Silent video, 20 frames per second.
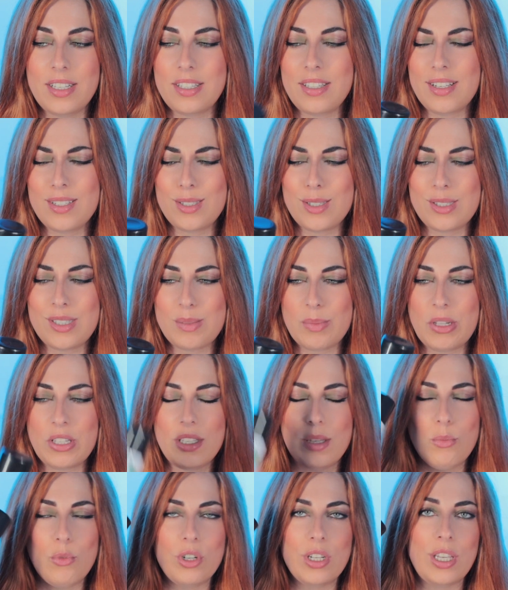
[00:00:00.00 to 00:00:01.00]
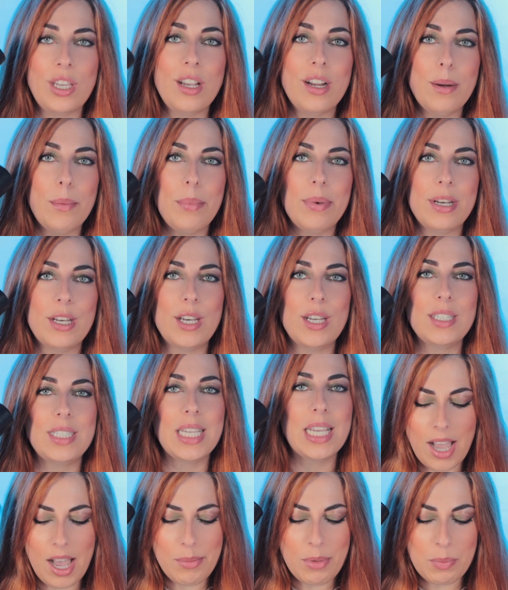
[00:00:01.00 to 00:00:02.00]
It doesn't smell anymore here,
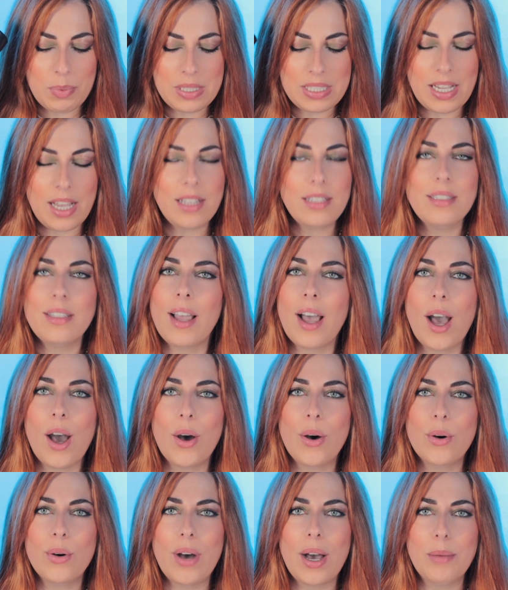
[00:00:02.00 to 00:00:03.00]
but I'm upset now.